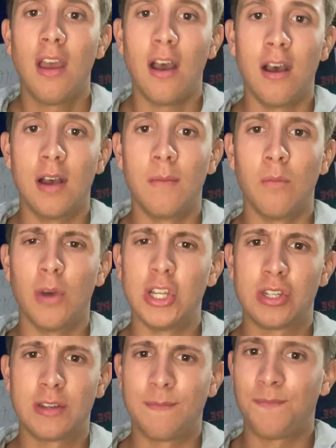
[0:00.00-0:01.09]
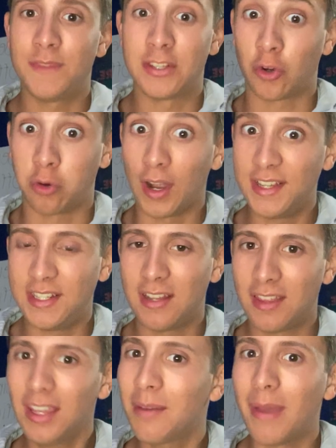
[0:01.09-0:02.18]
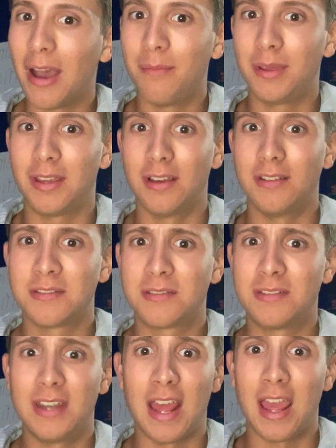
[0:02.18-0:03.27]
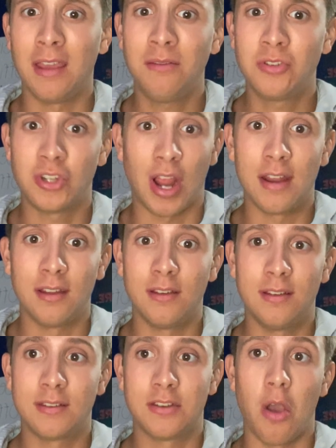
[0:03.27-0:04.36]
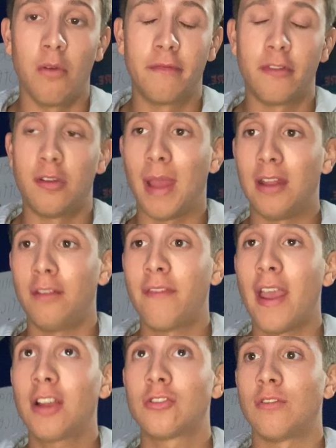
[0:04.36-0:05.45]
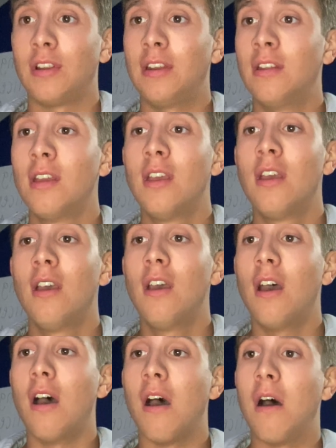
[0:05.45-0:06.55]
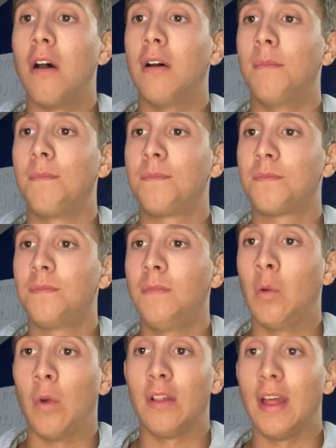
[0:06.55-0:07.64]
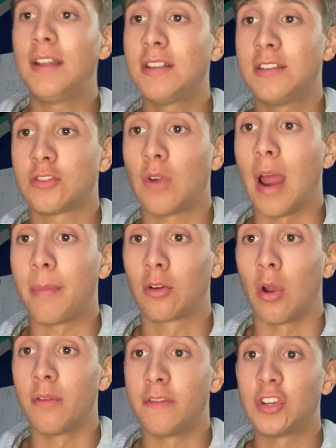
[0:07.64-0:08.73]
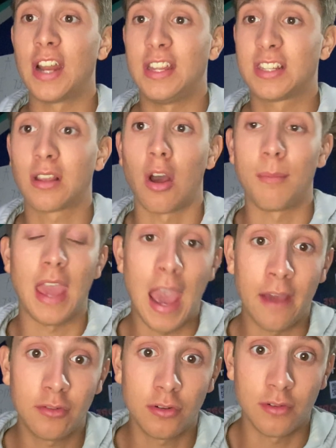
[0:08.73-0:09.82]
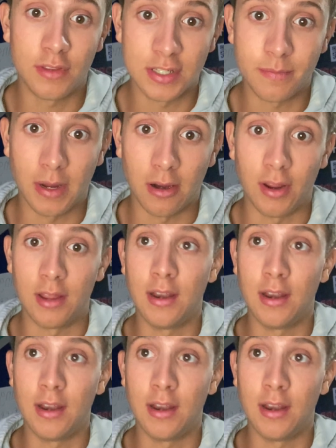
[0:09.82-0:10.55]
which is crazy to think about because today China is known for their manufacturing. Um, and what led to this rapid growth of the Chinese economy after this period